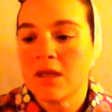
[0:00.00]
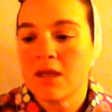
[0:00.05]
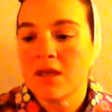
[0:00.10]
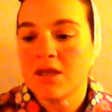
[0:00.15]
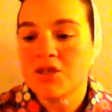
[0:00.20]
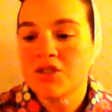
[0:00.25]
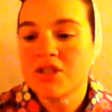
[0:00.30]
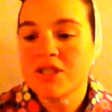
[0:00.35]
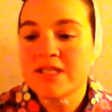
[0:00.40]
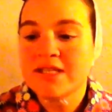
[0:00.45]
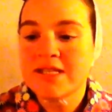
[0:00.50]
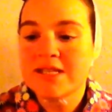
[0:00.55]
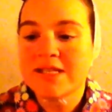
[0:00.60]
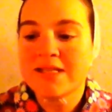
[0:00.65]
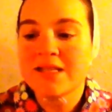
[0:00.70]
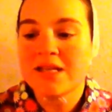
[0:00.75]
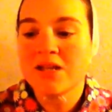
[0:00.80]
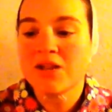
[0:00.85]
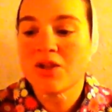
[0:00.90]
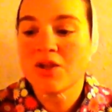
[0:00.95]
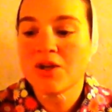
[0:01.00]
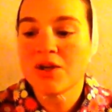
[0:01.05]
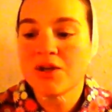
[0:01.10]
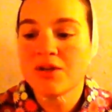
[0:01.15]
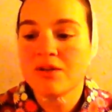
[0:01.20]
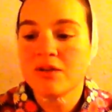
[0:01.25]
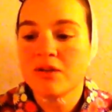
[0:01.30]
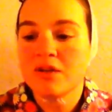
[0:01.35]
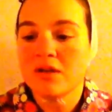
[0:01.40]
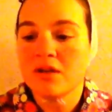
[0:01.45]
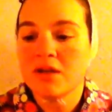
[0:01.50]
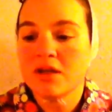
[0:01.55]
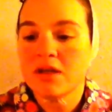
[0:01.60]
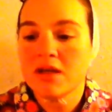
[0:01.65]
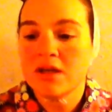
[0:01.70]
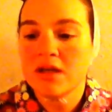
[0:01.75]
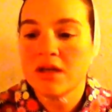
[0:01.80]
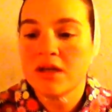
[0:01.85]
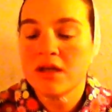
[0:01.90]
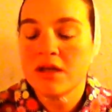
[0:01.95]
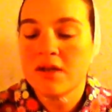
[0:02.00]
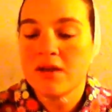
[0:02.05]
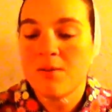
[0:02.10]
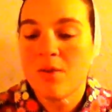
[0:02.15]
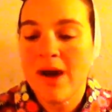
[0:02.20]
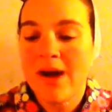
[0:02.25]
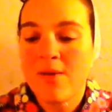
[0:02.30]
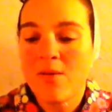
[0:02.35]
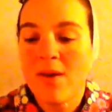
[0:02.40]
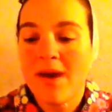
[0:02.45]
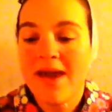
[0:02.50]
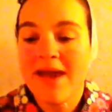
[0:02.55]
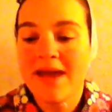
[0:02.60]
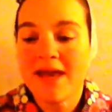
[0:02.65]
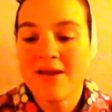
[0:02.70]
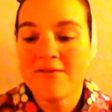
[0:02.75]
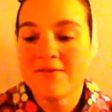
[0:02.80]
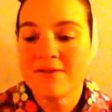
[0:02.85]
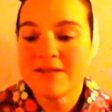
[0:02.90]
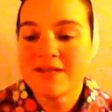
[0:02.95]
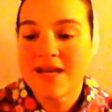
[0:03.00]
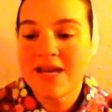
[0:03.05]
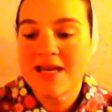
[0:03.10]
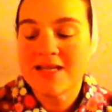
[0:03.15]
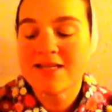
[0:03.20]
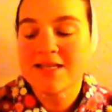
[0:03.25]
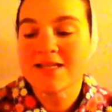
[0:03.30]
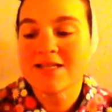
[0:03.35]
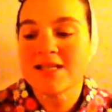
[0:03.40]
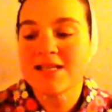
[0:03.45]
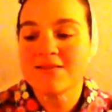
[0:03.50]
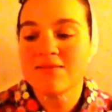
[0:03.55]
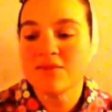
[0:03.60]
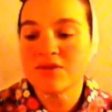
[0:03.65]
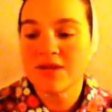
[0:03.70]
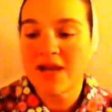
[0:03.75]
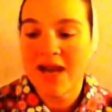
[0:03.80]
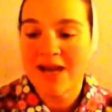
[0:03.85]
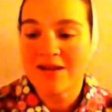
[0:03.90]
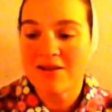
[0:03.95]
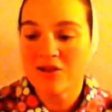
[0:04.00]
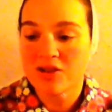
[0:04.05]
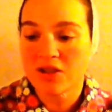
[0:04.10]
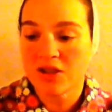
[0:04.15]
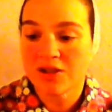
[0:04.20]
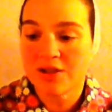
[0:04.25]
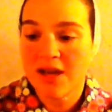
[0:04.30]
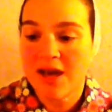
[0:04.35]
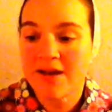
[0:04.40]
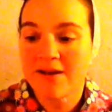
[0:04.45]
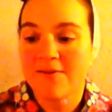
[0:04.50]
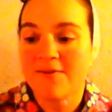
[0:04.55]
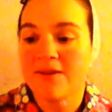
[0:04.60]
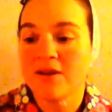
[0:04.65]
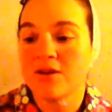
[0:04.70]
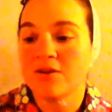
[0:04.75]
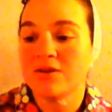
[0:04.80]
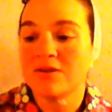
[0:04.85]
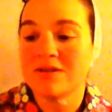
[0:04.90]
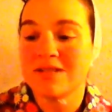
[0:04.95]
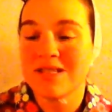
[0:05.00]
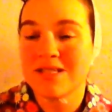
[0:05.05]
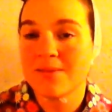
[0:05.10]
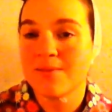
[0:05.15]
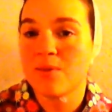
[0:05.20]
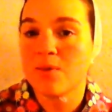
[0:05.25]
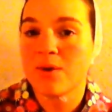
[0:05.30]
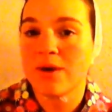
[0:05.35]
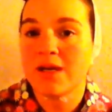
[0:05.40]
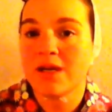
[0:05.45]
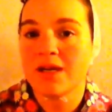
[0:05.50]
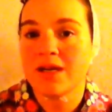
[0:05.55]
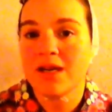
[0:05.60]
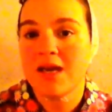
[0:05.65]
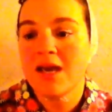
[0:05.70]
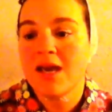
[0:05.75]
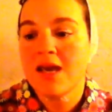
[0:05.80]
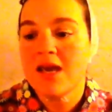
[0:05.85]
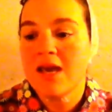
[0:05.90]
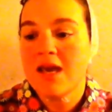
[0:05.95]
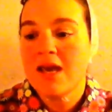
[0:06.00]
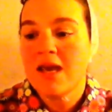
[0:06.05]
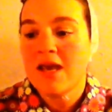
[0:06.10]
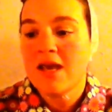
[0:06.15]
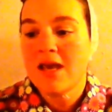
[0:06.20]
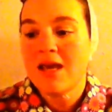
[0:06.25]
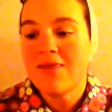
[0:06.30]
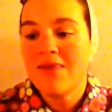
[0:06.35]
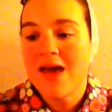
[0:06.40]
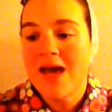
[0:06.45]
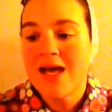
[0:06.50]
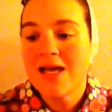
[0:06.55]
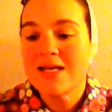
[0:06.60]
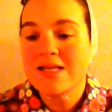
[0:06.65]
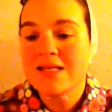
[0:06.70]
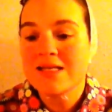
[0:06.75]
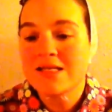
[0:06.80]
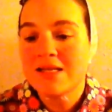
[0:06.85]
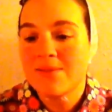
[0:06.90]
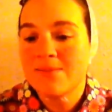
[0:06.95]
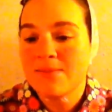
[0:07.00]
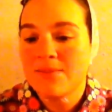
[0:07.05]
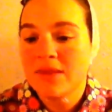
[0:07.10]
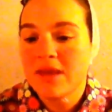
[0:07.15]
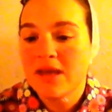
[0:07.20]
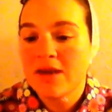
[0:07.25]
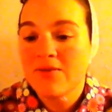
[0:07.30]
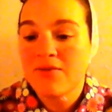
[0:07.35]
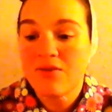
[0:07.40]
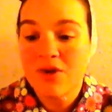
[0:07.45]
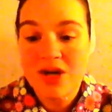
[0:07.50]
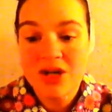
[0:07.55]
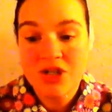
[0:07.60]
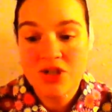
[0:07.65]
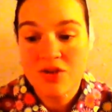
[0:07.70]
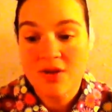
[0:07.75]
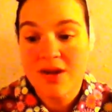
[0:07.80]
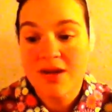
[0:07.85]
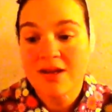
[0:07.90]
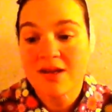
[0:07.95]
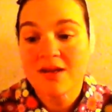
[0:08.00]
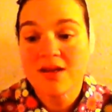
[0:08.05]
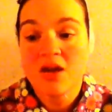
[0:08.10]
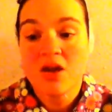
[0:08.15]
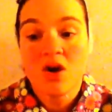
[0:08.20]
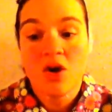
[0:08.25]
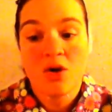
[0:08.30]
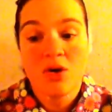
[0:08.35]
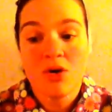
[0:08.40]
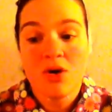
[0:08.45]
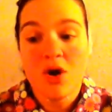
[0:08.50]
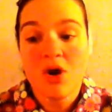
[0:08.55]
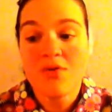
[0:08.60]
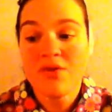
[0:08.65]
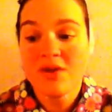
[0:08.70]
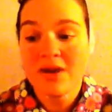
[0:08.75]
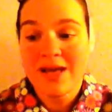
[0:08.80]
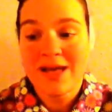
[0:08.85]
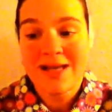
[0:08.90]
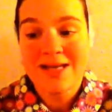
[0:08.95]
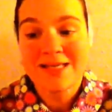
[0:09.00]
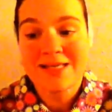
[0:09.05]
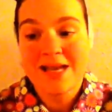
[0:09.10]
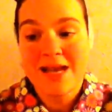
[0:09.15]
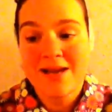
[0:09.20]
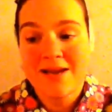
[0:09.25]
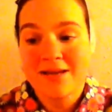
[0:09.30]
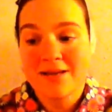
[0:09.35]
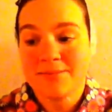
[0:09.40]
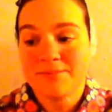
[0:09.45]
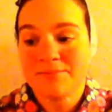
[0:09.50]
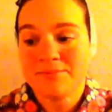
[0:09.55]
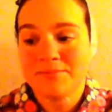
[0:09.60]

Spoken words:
She says to learn, by weighing every day, successful dieters learn how to feel disappointed, and that is something frustrated or overly excited.